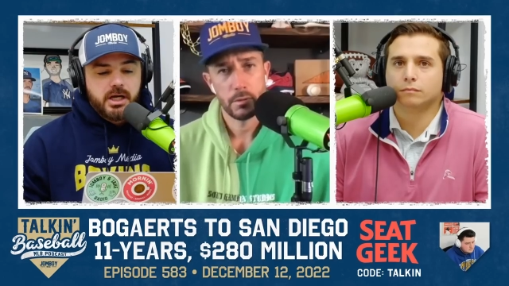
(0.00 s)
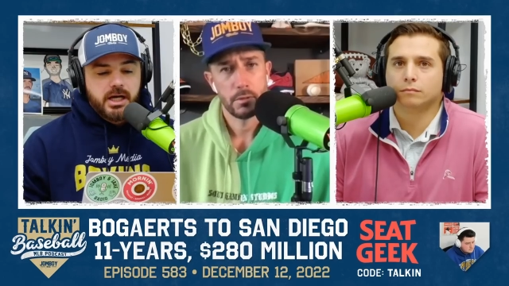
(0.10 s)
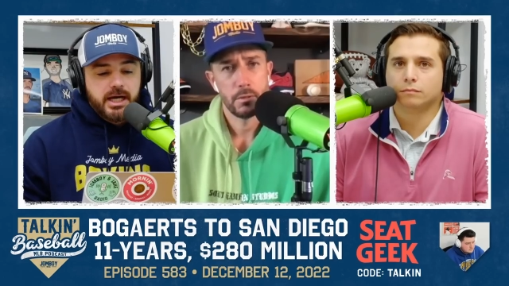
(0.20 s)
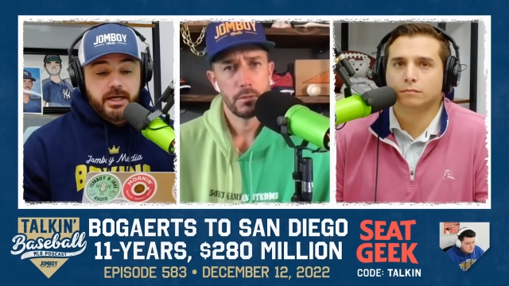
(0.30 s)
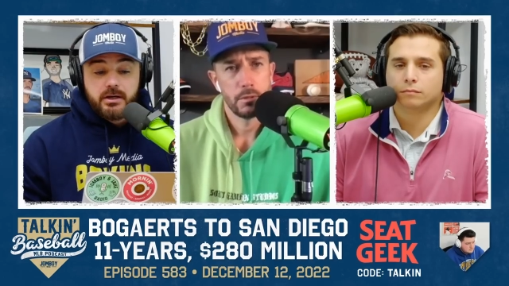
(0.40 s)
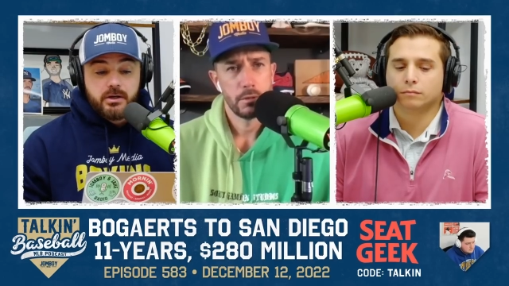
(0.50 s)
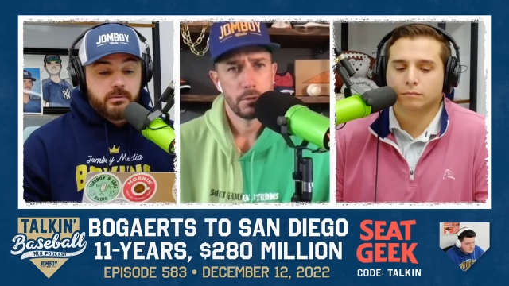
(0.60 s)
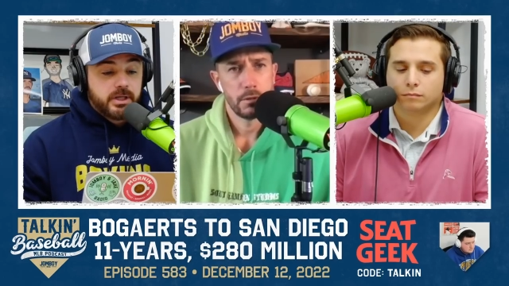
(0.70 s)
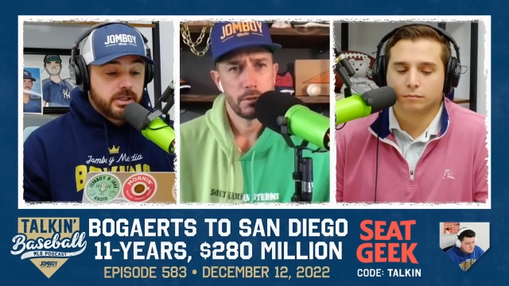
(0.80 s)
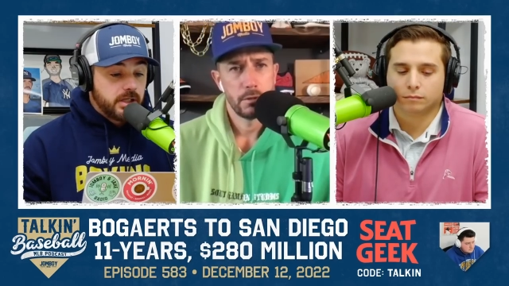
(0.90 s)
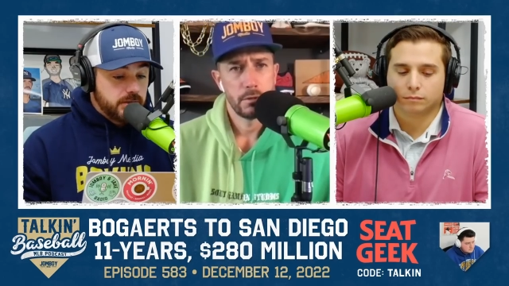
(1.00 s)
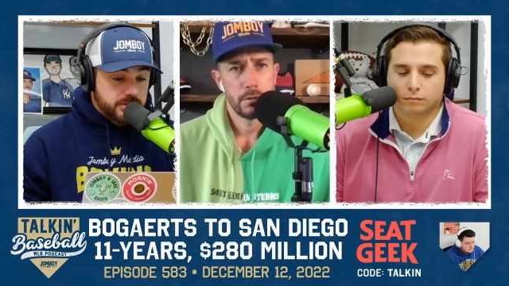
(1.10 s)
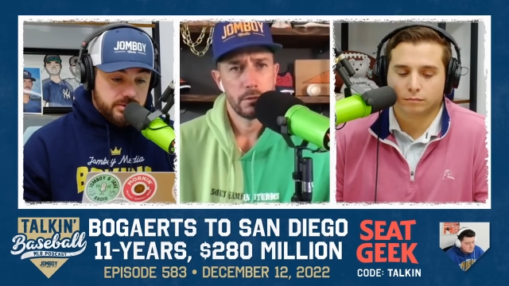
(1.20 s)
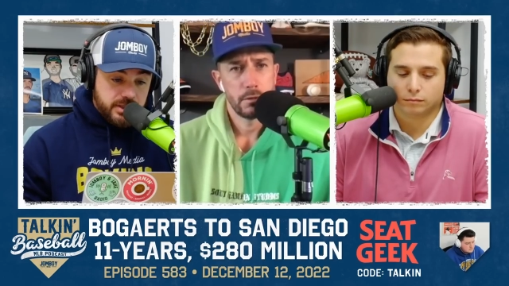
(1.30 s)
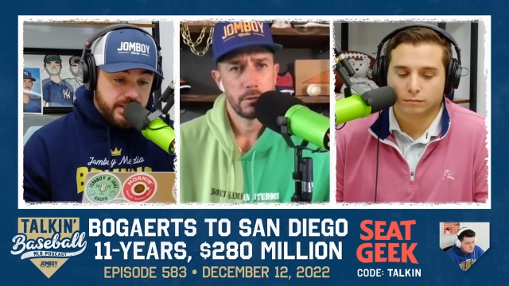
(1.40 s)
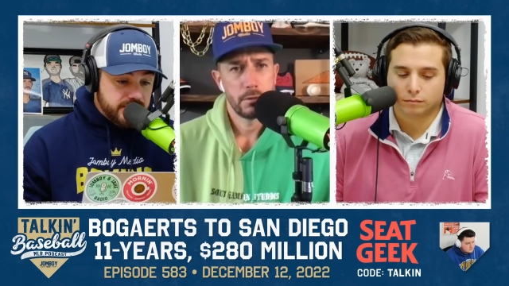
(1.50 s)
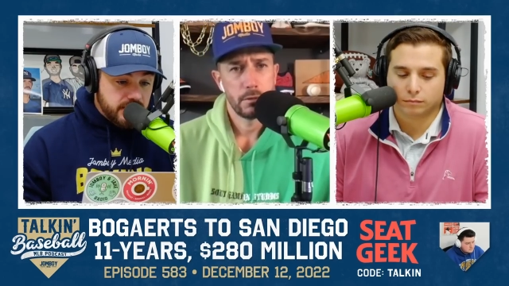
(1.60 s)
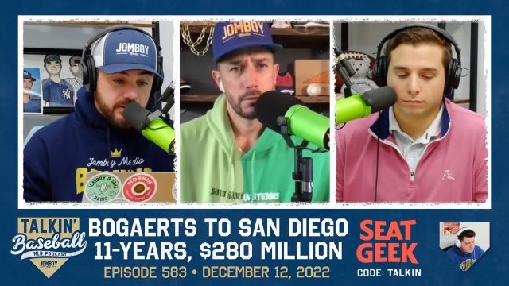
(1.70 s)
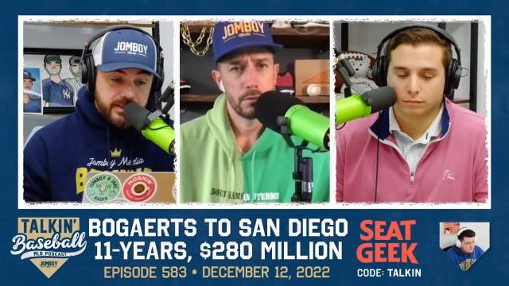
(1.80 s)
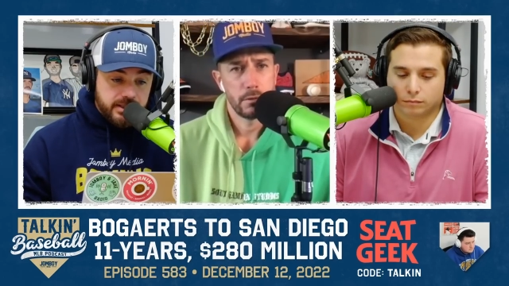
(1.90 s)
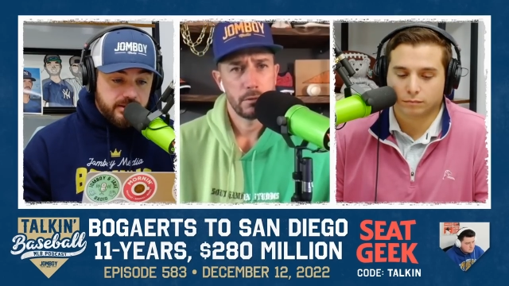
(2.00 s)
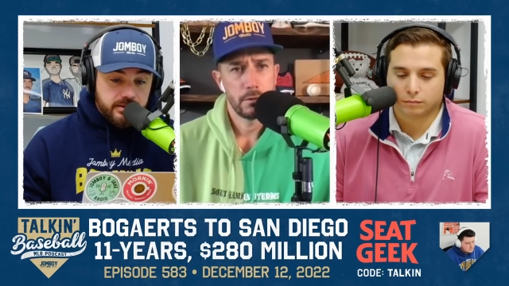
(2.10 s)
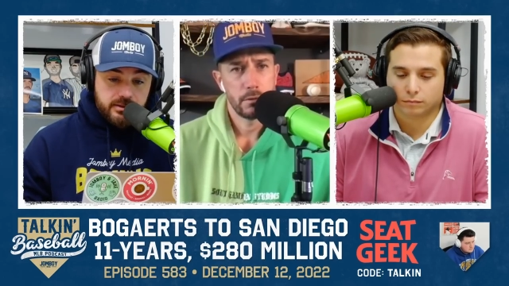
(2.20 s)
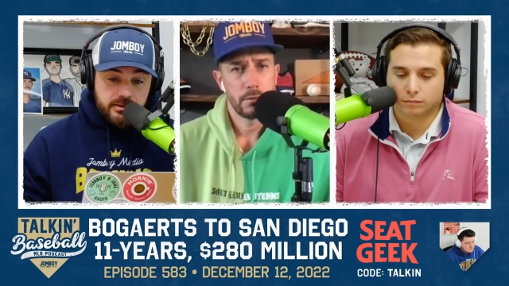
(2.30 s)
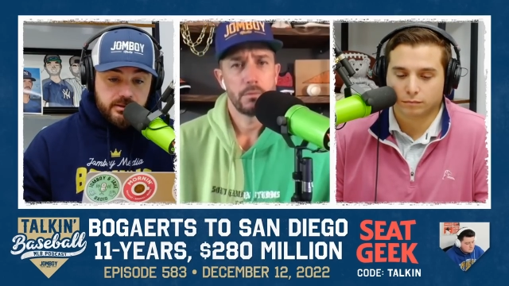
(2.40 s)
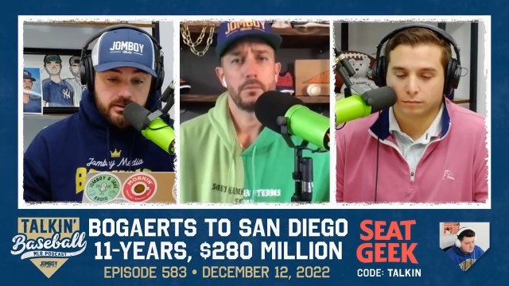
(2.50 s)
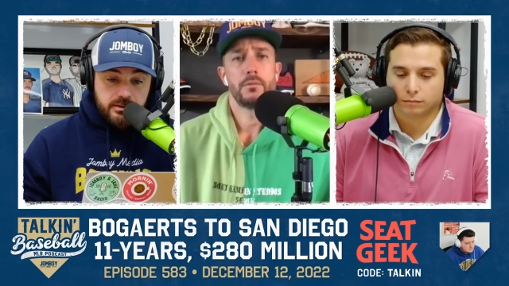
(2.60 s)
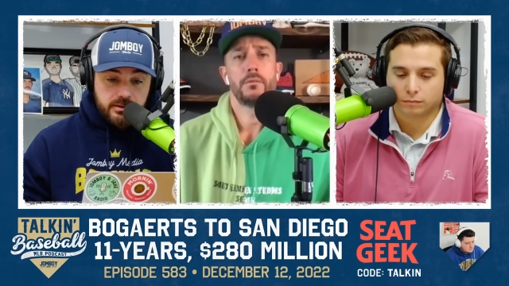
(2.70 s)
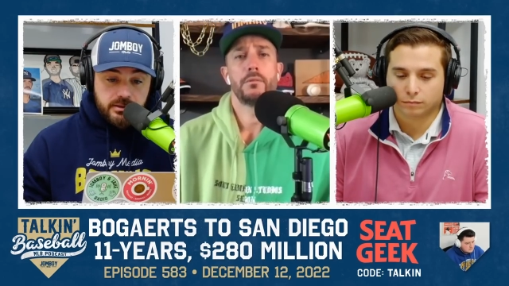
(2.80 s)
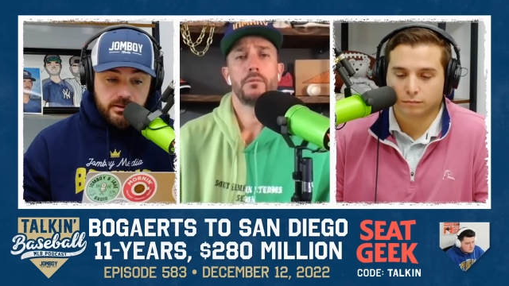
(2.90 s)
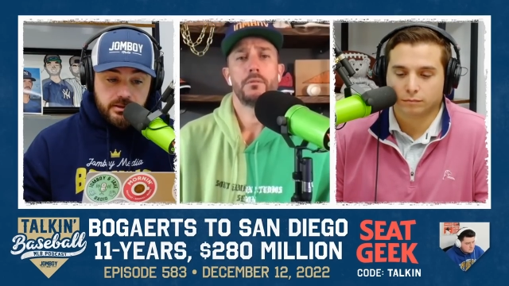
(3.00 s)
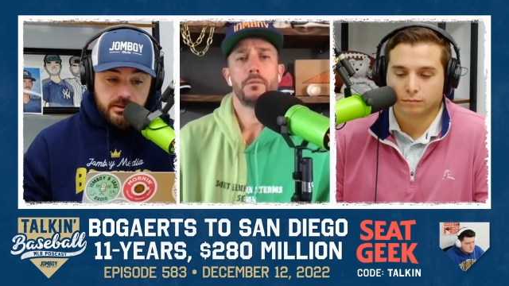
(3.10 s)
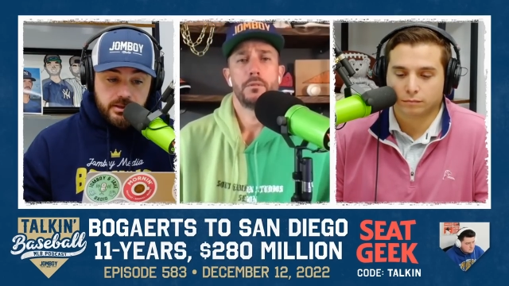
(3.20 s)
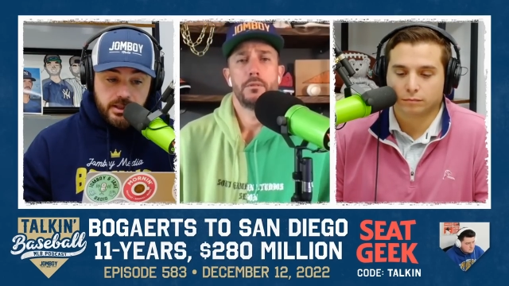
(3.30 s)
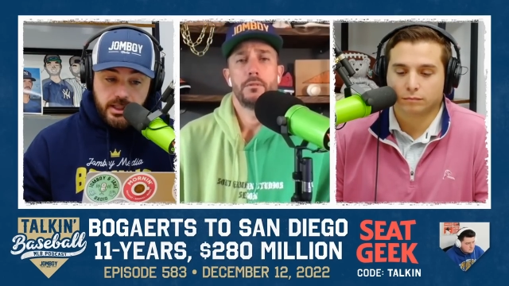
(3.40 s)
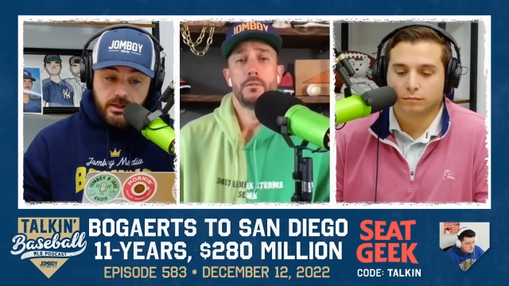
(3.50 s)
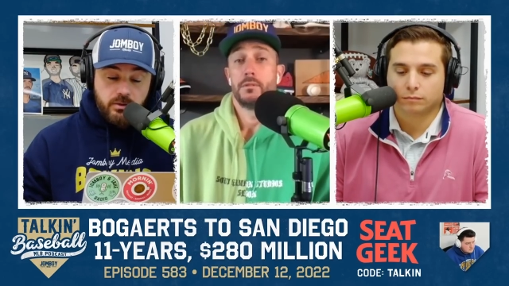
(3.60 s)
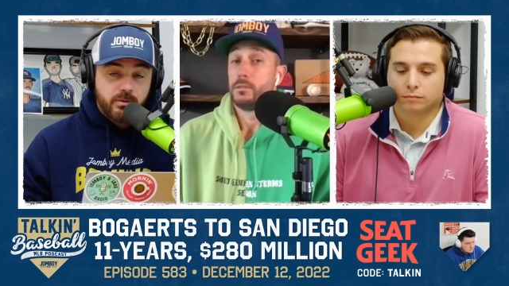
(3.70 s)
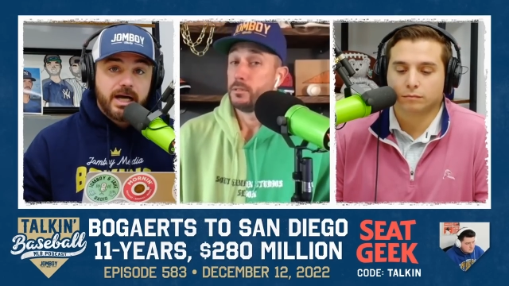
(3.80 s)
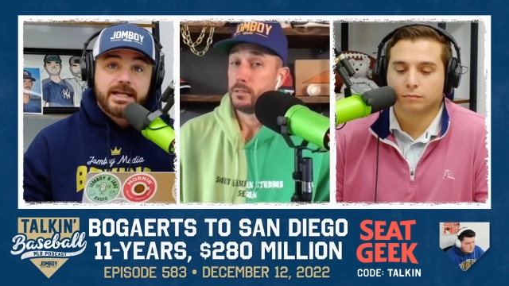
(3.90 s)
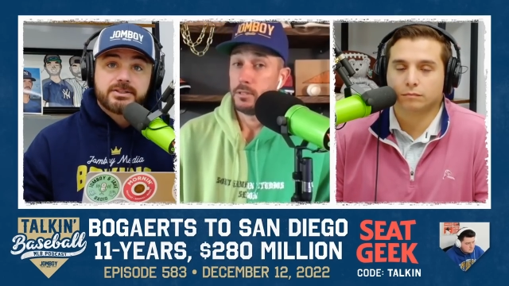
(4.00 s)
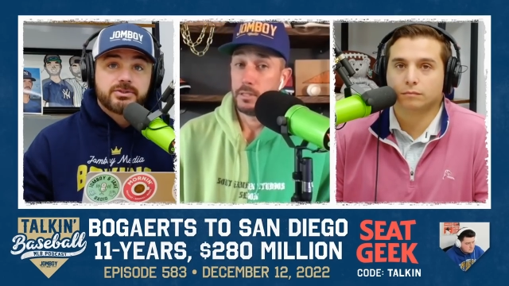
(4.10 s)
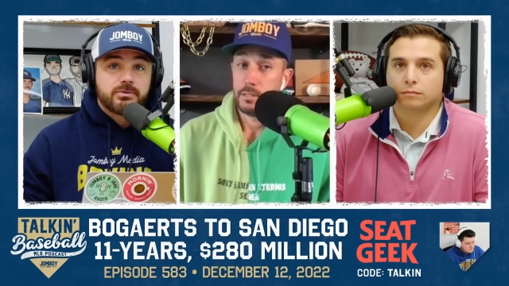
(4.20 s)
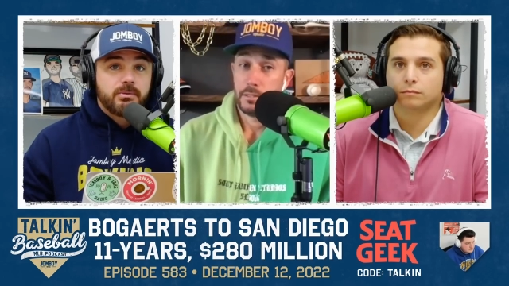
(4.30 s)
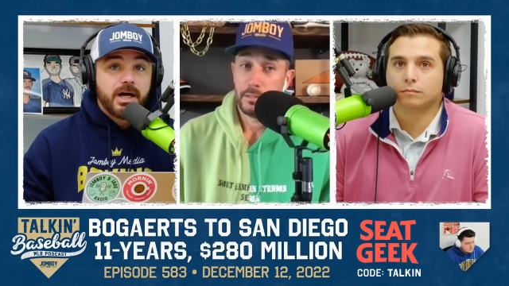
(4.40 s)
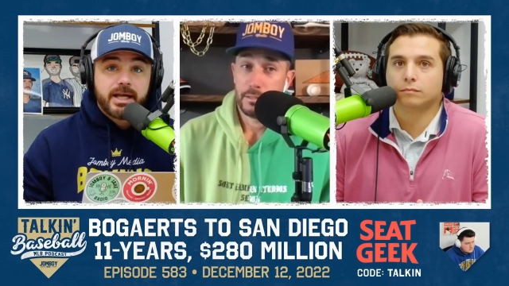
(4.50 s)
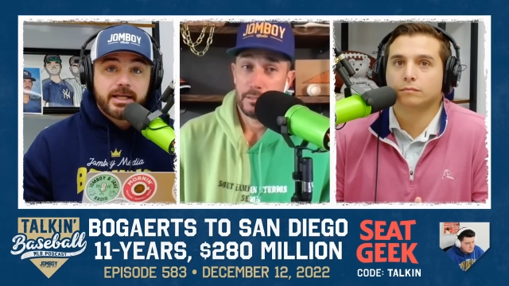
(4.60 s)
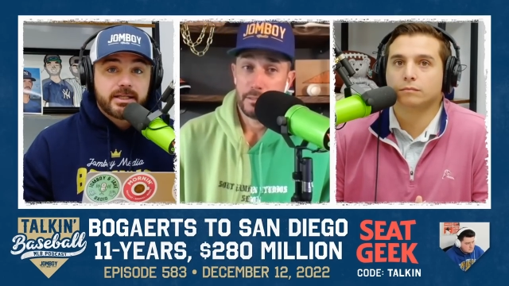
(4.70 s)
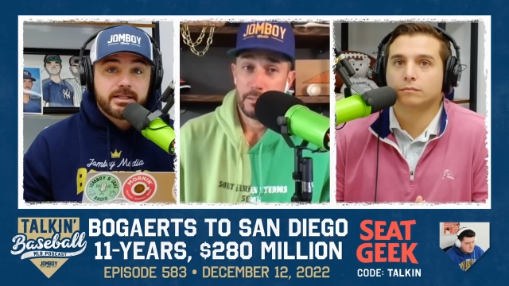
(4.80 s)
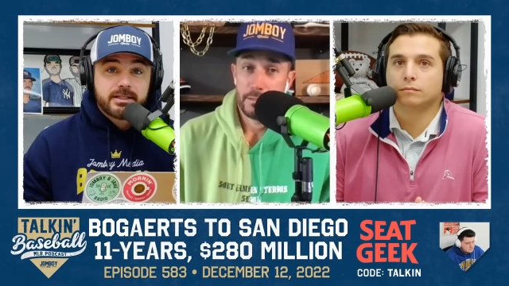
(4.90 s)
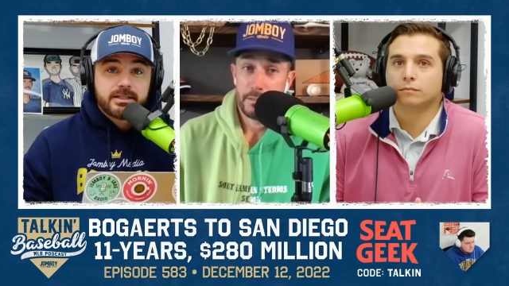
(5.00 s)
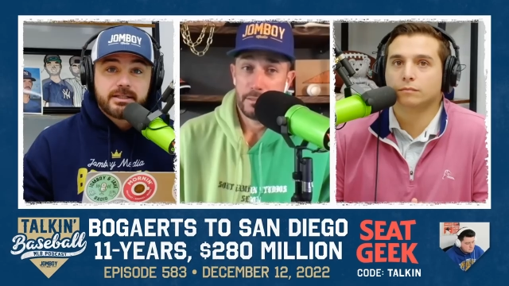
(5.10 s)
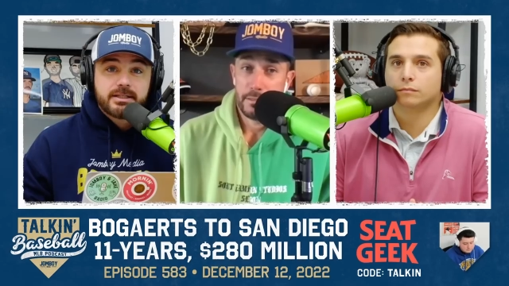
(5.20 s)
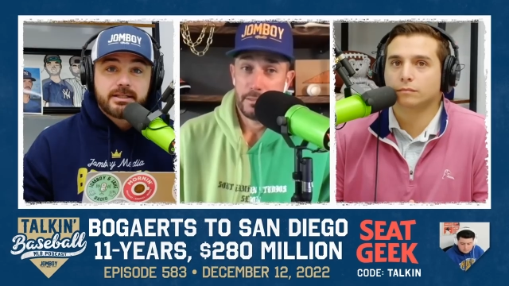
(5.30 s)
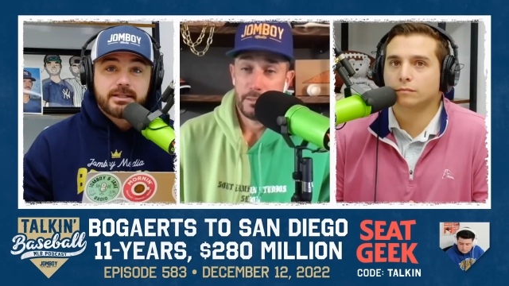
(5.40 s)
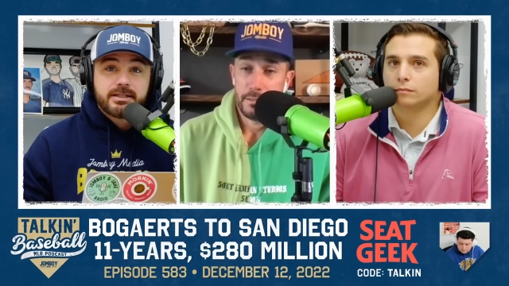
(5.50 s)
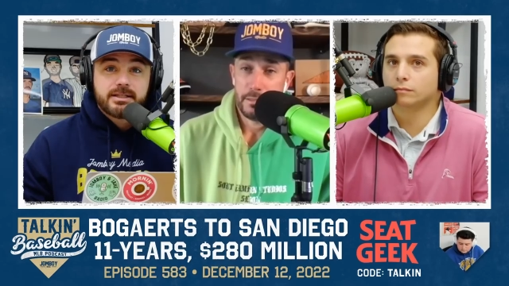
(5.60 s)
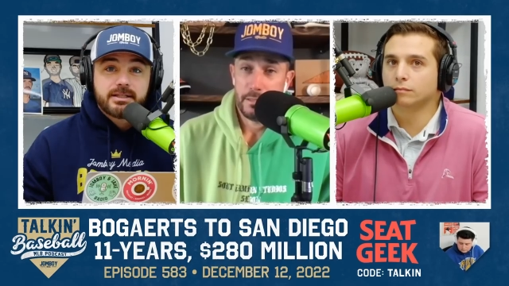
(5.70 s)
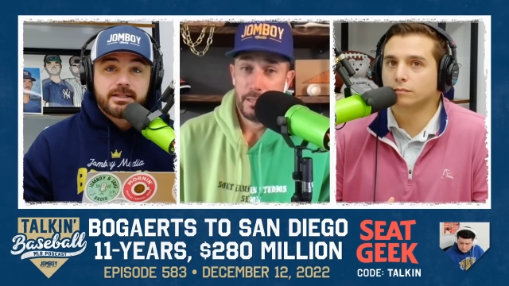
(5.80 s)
Speaker 1: I don't know where Carlos Correa is going, and I don't know why it's so quiet. Mm.